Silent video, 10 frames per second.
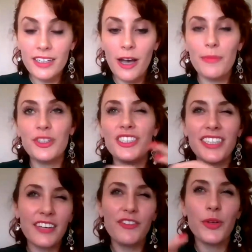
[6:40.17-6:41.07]
but just to
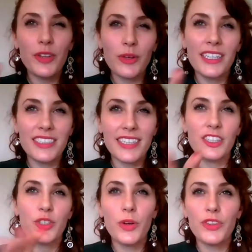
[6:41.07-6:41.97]
give you a little insight
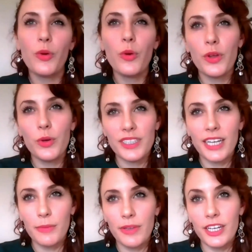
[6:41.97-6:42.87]
into what the Holo hosting
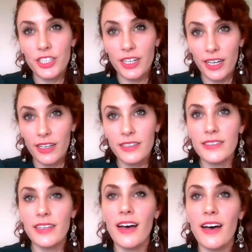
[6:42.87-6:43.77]
application is,